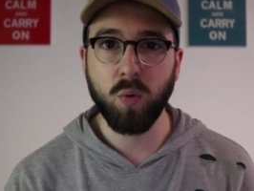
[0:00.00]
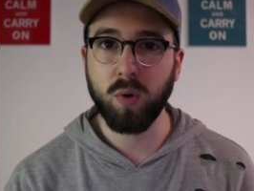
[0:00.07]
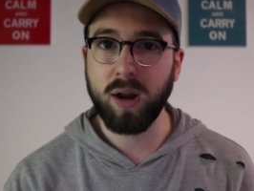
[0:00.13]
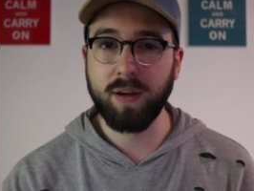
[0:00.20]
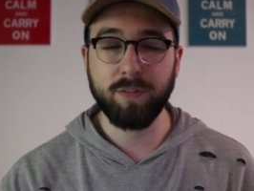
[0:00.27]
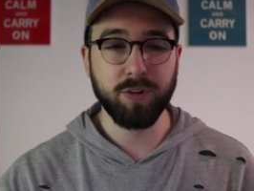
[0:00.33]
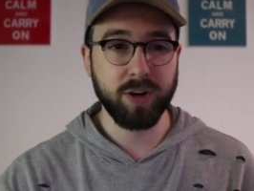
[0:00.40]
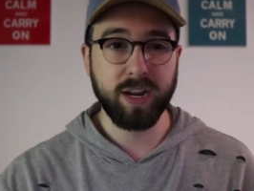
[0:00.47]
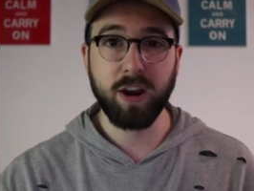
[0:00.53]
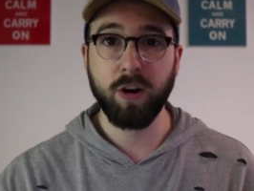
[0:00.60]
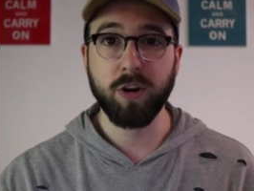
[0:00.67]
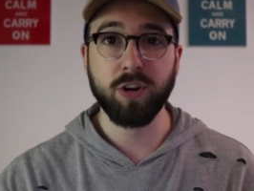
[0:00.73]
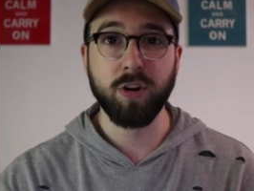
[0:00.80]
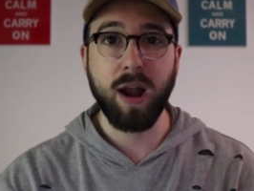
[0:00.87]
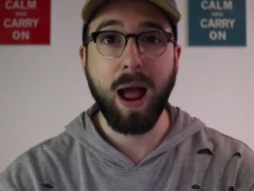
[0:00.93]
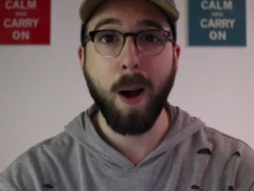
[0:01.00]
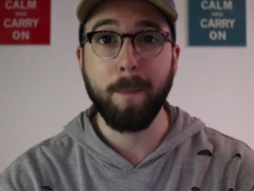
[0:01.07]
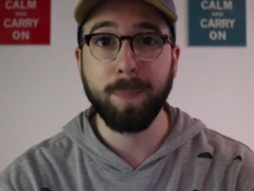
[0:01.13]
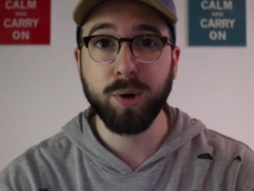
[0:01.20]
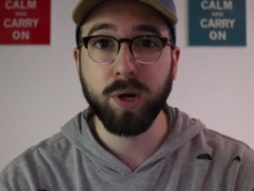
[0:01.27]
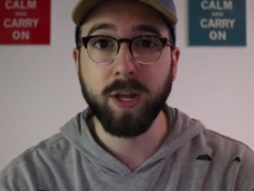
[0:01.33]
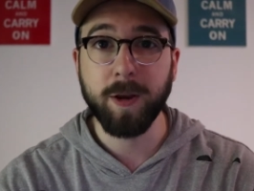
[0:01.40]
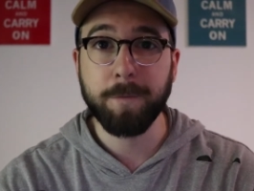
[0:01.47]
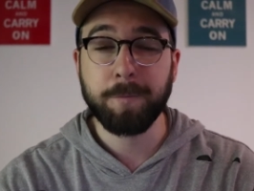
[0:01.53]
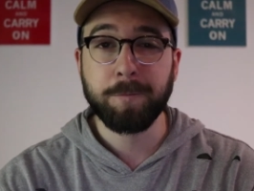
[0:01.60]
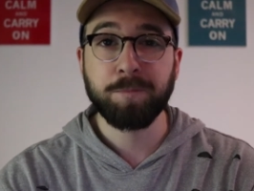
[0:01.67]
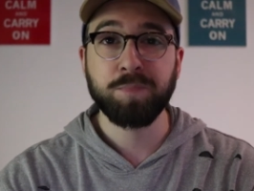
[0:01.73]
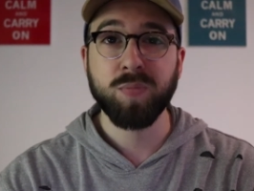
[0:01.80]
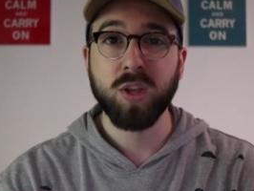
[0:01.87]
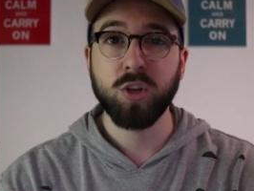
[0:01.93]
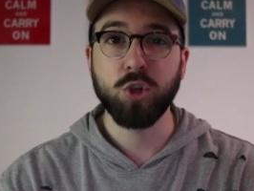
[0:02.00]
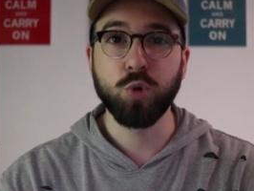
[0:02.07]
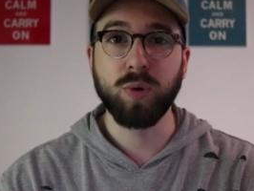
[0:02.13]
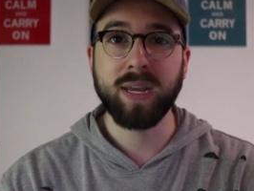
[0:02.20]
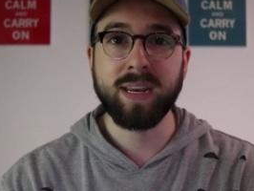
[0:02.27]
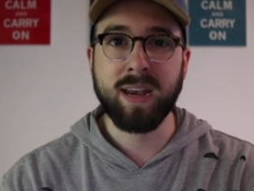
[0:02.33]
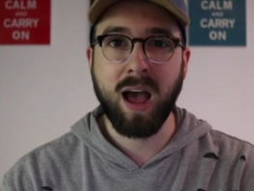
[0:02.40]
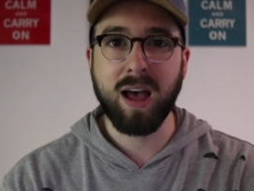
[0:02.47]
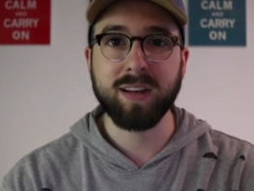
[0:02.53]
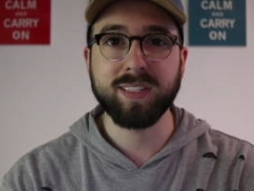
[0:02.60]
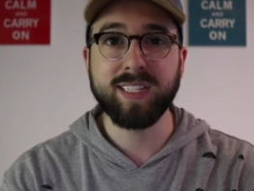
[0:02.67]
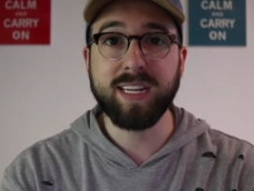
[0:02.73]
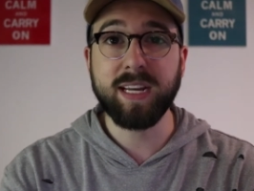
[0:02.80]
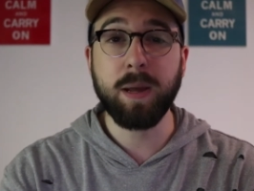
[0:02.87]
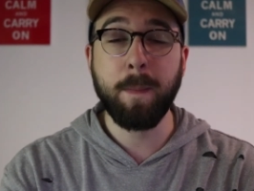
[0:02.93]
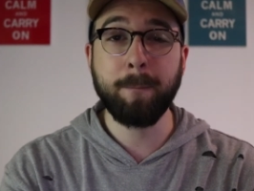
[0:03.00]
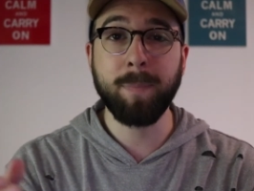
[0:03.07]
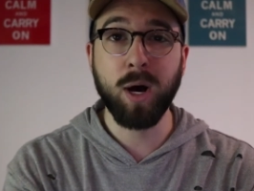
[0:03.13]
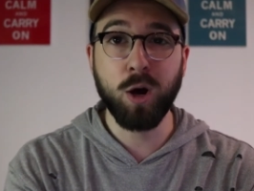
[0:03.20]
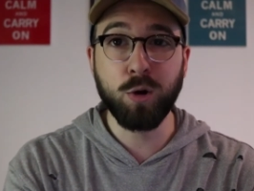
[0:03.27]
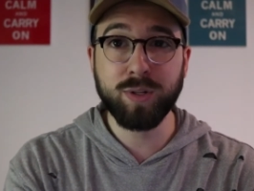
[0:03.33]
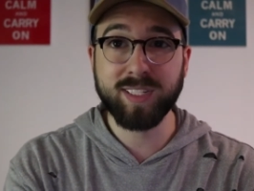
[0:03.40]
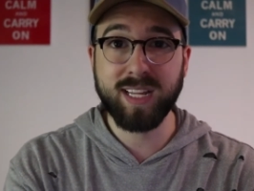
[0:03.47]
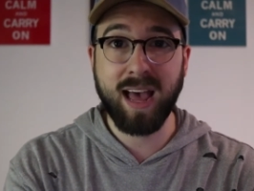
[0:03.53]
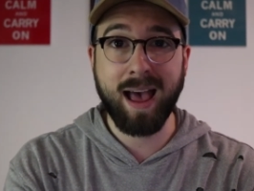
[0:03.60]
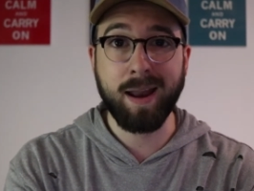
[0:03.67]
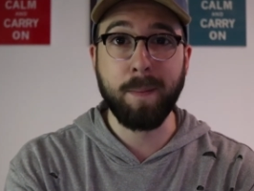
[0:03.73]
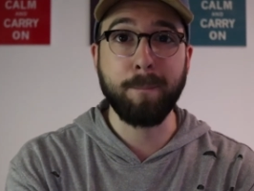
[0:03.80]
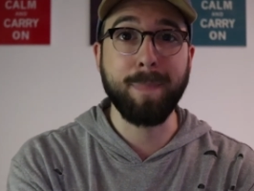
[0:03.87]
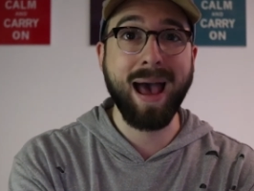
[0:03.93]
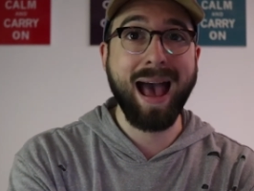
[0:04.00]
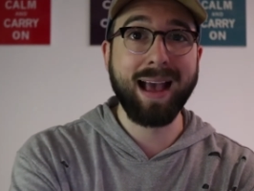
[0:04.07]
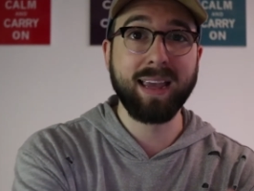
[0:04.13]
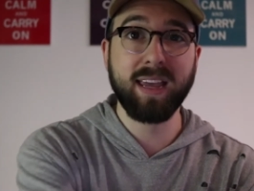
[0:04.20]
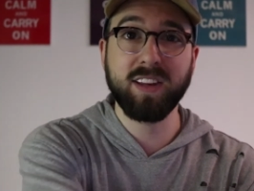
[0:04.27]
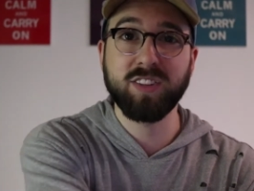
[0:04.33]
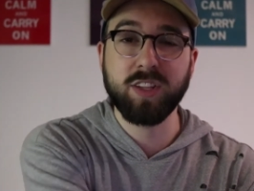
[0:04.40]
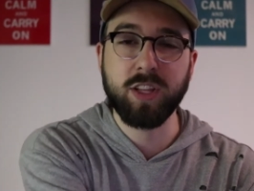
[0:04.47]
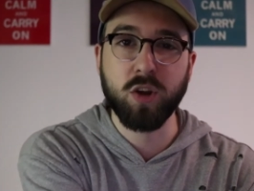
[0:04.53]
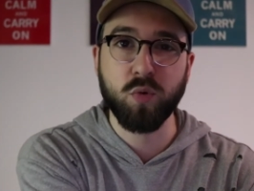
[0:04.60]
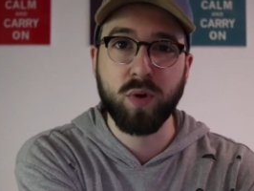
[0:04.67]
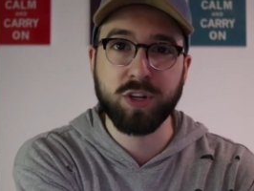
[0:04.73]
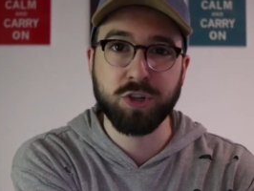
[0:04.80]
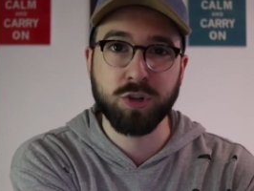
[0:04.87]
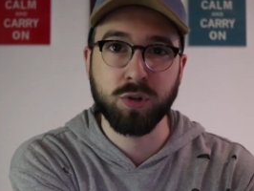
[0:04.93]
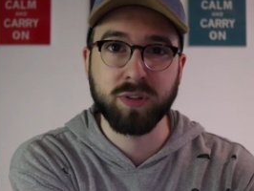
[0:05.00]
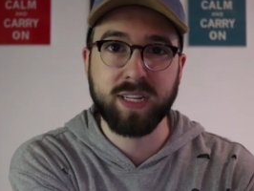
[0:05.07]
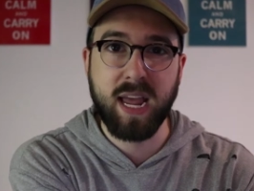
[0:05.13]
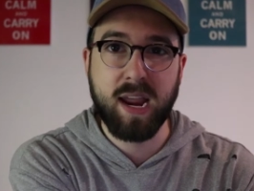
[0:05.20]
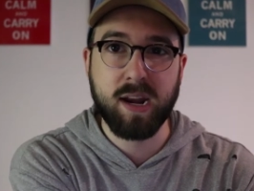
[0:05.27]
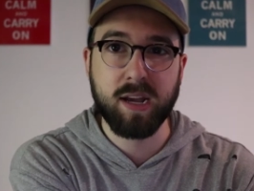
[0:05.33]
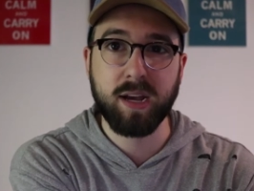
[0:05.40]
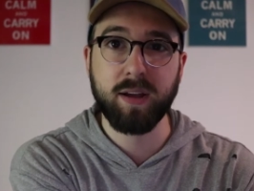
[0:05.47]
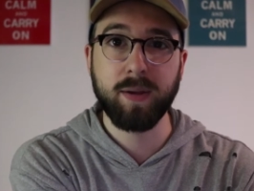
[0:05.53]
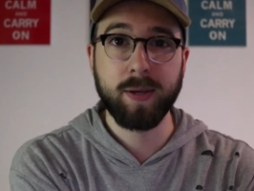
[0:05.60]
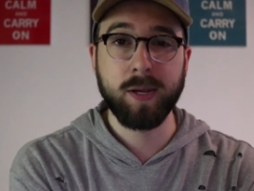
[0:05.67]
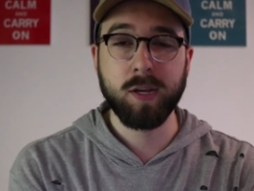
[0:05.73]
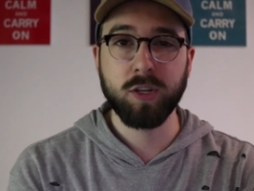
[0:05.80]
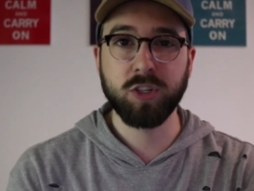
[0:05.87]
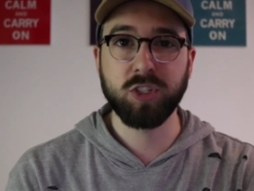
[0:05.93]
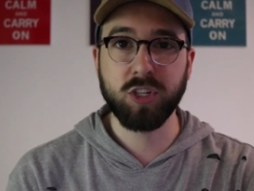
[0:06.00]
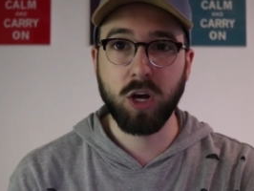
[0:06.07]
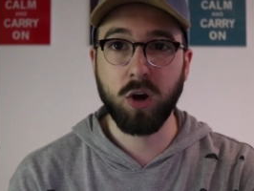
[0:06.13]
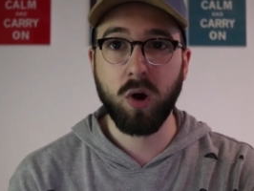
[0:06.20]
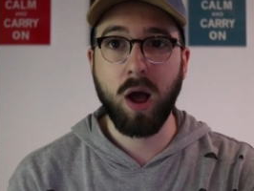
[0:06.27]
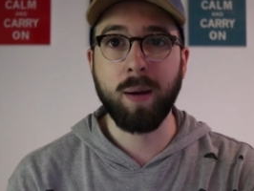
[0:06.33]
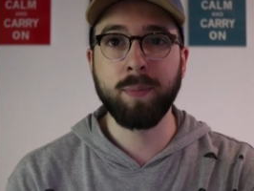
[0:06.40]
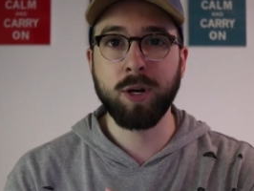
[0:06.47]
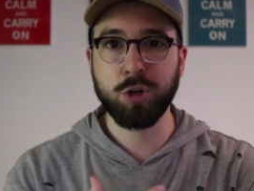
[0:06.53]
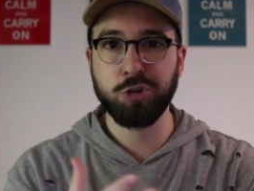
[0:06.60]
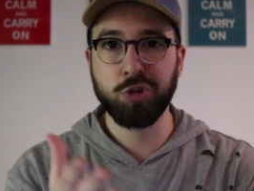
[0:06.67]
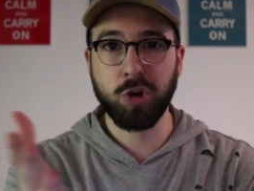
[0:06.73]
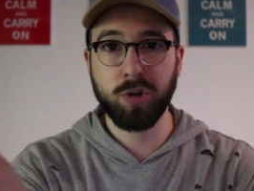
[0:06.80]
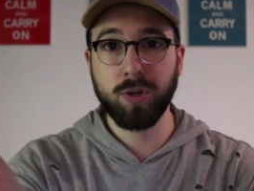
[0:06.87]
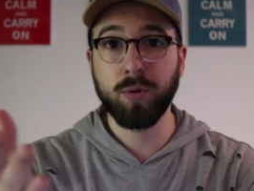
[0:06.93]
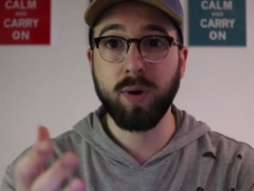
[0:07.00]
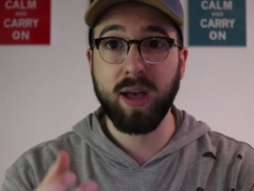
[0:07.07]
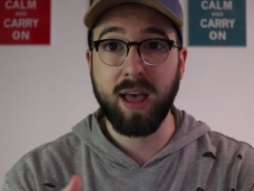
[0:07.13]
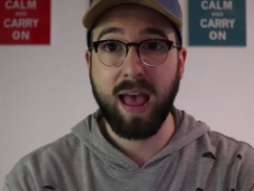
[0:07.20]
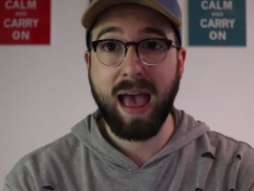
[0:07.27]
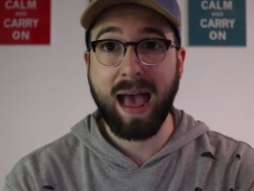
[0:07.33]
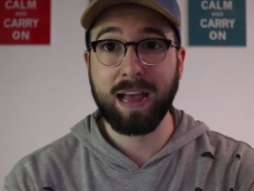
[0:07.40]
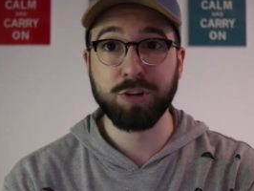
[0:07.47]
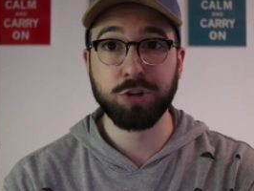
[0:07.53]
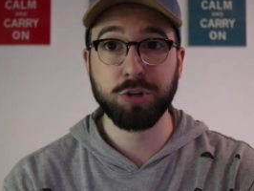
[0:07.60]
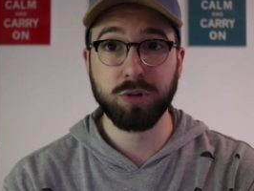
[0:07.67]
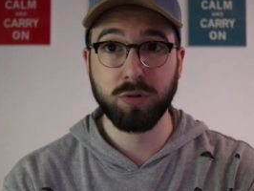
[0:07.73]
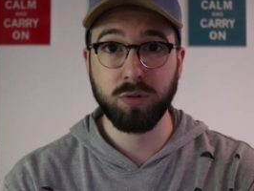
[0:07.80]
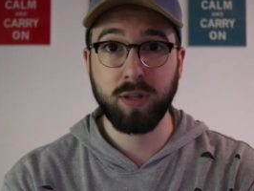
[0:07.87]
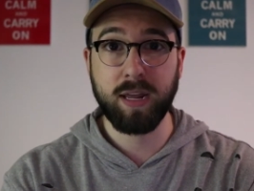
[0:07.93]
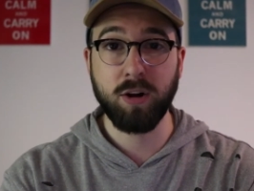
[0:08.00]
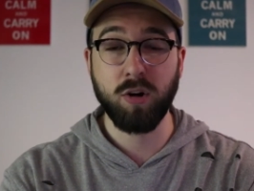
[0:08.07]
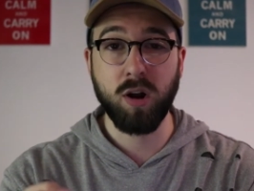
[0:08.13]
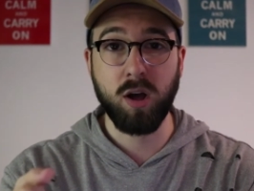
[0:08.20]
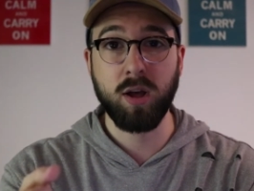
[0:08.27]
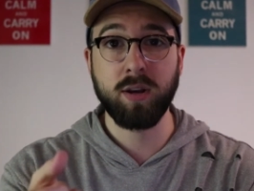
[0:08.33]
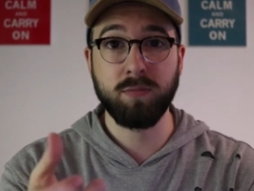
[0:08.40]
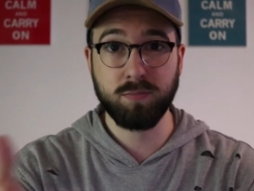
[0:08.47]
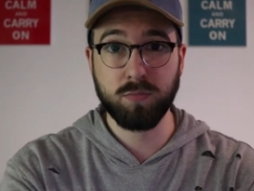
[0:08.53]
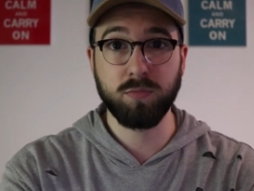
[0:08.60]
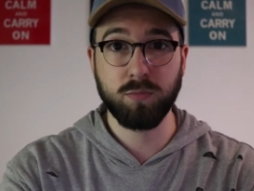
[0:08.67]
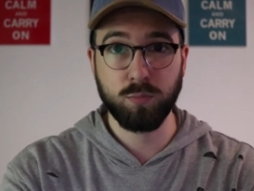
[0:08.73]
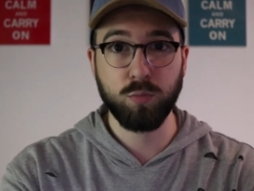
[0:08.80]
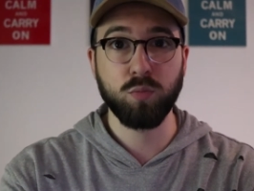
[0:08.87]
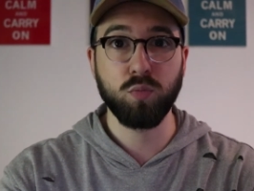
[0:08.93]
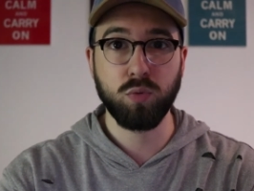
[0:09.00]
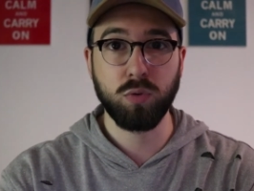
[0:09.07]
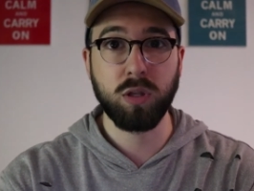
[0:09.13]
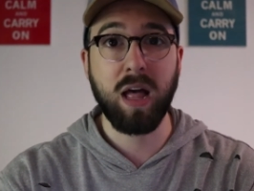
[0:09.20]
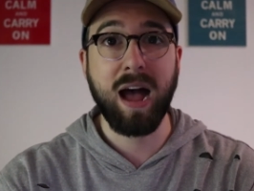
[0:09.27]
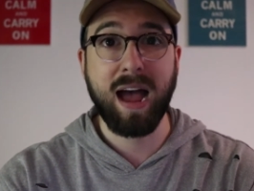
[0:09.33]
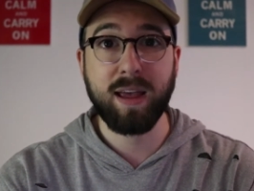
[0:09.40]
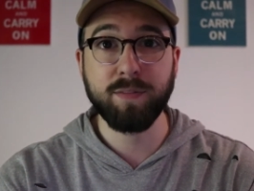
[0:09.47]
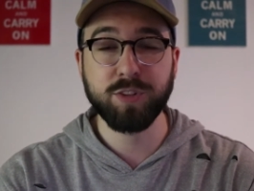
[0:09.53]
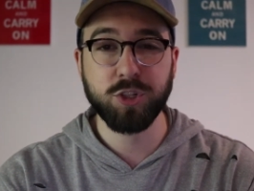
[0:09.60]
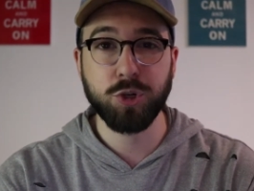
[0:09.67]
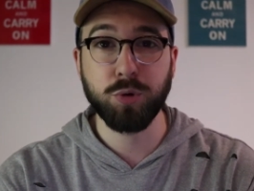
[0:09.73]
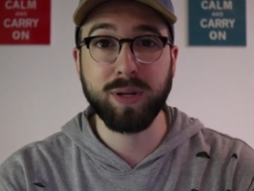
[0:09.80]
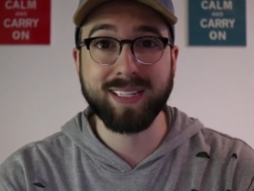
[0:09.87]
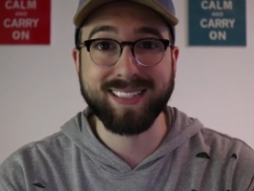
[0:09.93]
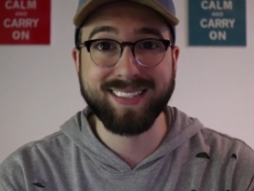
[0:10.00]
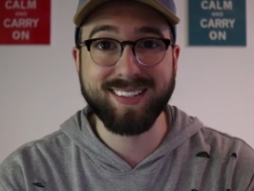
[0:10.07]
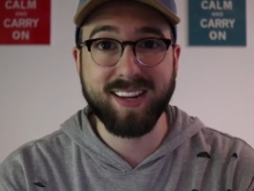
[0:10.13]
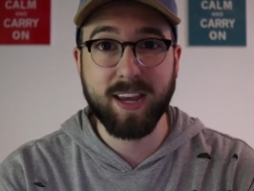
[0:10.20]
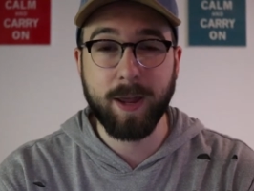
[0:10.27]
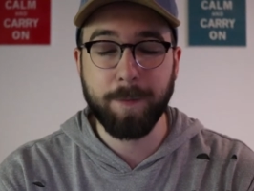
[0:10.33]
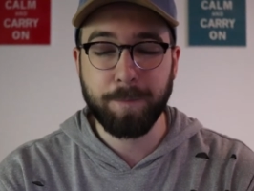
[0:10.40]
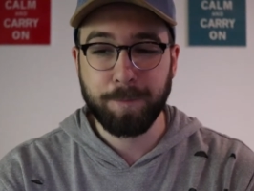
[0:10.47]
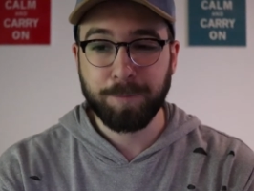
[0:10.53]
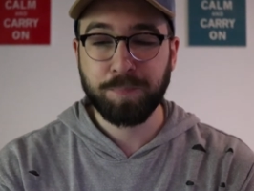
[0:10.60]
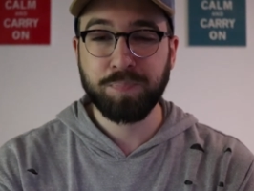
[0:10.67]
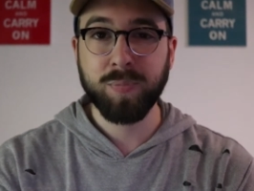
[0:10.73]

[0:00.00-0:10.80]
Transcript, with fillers: whatever character output, you cannot decompose that back into the original data. So I'm gonna show you a hash later on live so you can see it.